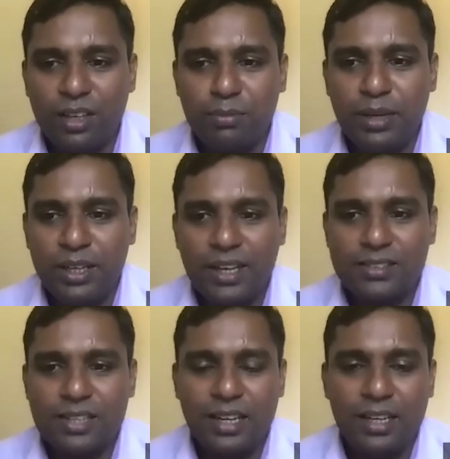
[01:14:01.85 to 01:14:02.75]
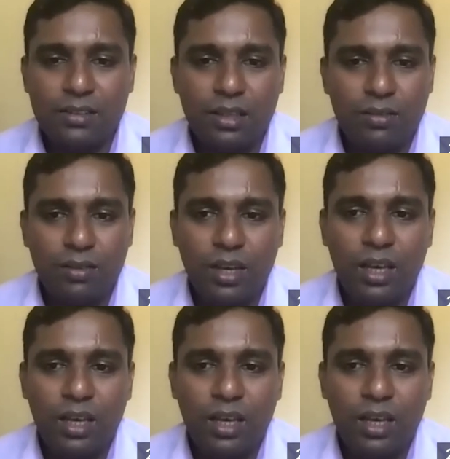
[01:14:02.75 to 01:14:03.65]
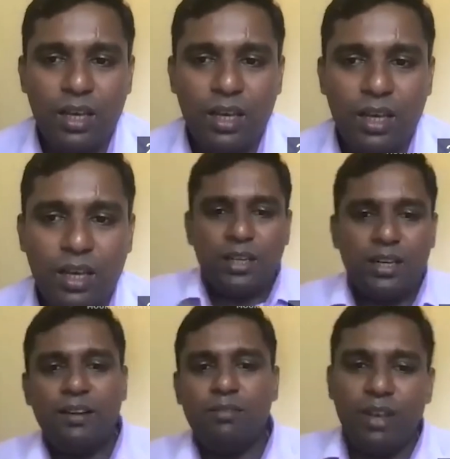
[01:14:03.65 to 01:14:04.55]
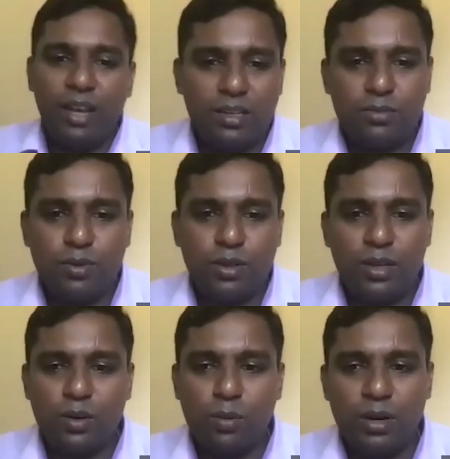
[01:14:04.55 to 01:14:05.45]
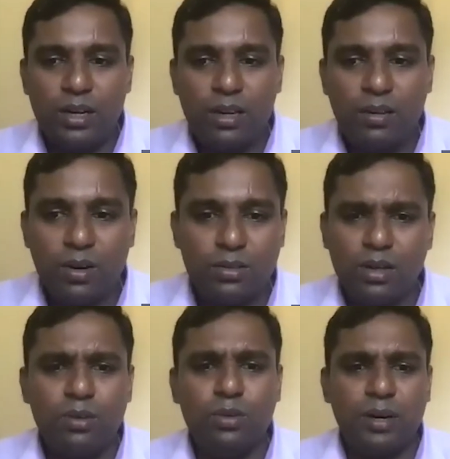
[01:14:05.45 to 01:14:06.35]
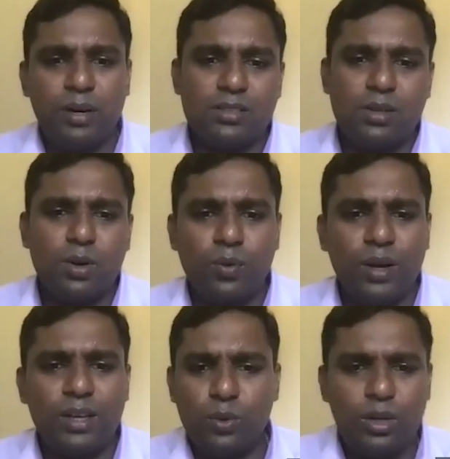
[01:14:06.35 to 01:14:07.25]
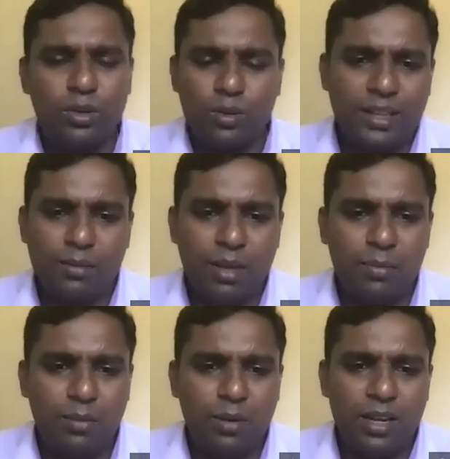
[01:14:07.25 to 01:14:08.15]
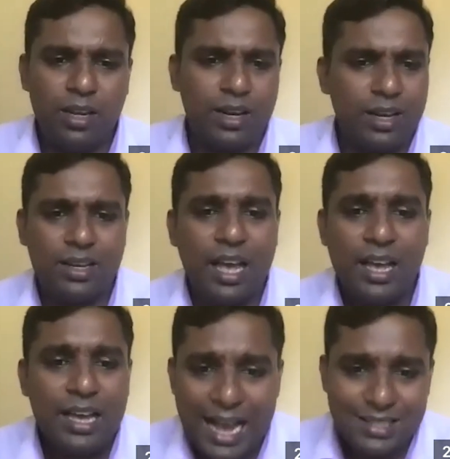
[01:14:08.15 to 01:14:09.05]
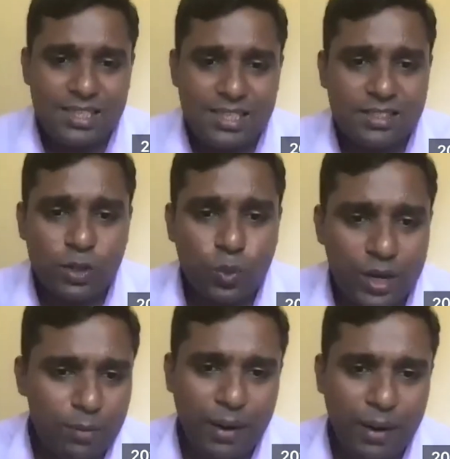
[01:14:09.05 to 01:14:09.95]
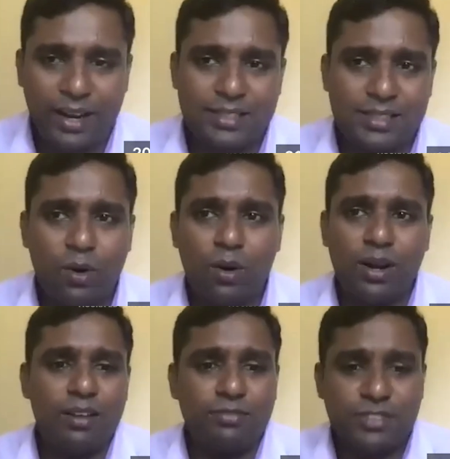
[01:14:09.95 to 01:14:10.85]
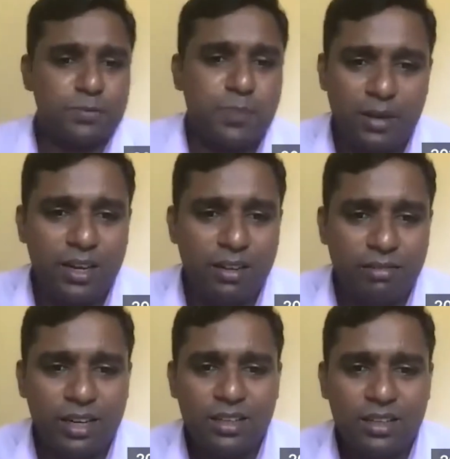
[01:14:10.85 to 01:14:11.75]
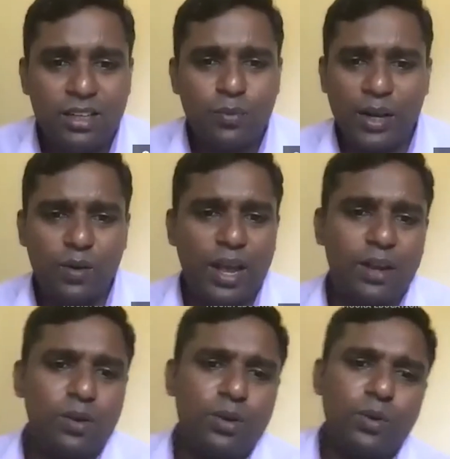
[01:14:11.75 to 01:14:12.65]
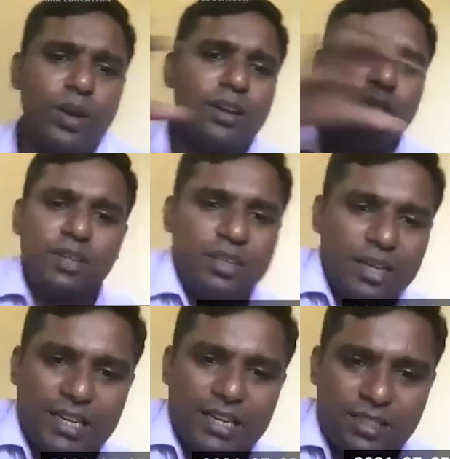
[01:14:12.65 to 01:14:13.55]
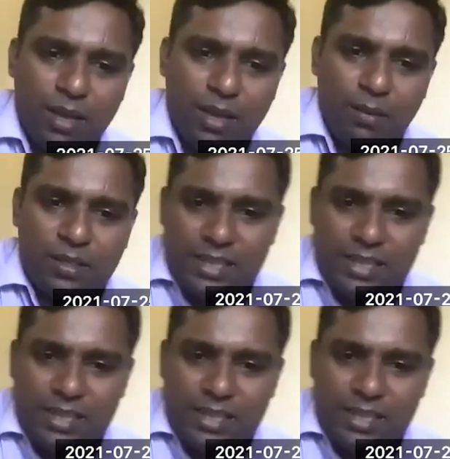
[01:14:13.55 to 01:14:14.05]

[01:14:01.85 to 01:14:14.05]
Breech extraction, ECV we have to turn and wait for the normal delivery. No, now the breech is lower. You need to take the baby immediately. It, as it is a twin pregnancy, already first baby delivered, what you can do, you can catch the baby's